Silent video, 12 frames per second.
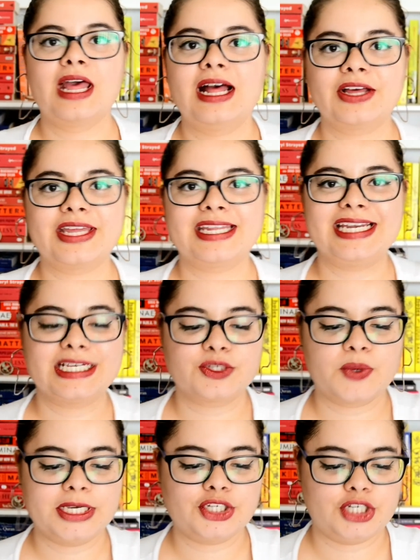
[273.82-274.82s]
Okay, the next
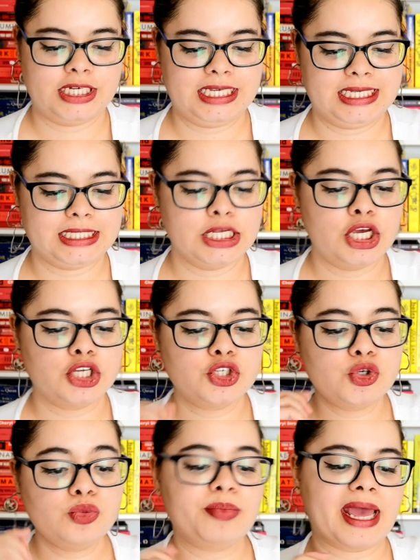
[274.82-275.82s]
question is
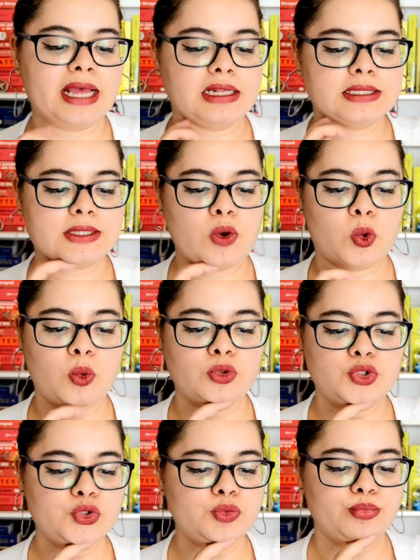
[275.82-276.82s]
2 bails or
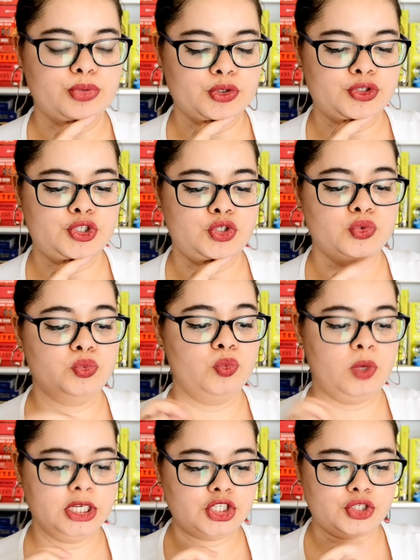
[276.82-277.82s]
2 books you
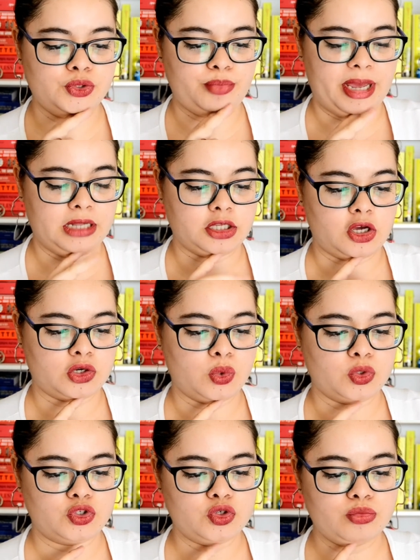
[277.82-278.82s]
wish you'd bailed on, or
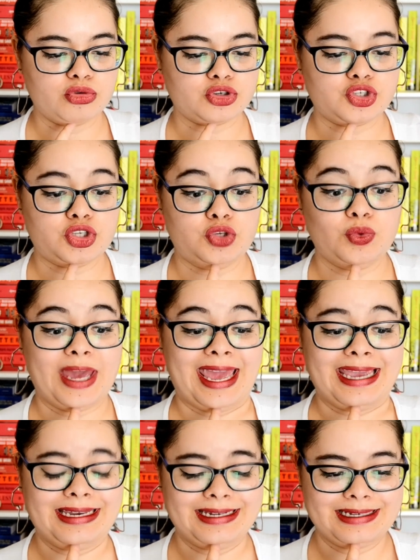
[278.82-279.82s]
2 books you
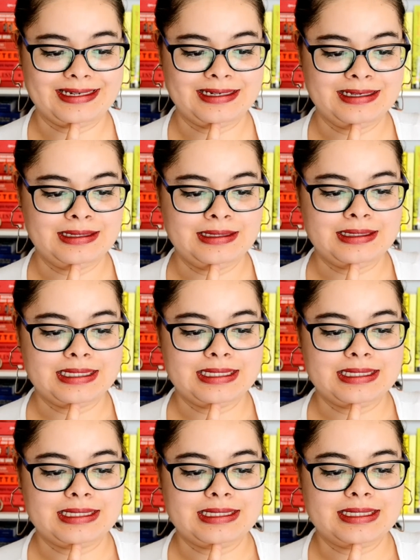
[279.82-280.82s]
hated.
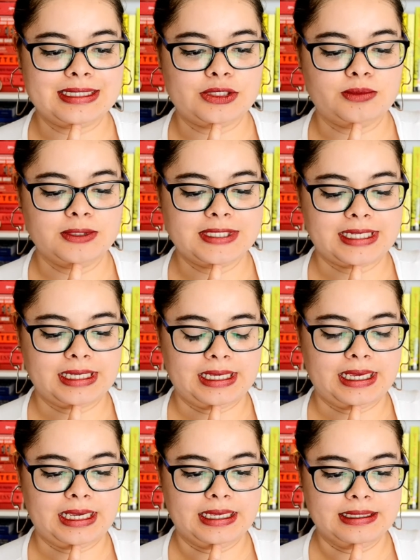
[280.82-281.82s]
2 books I
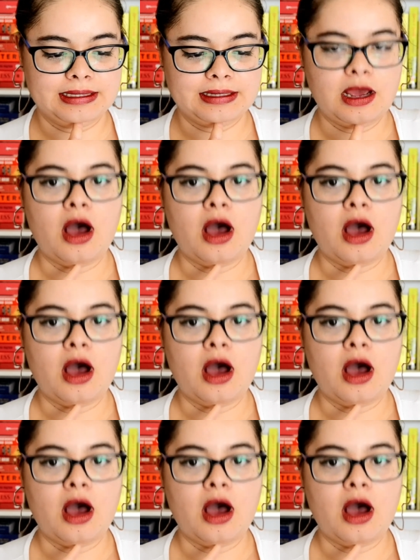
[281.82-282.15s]
hated.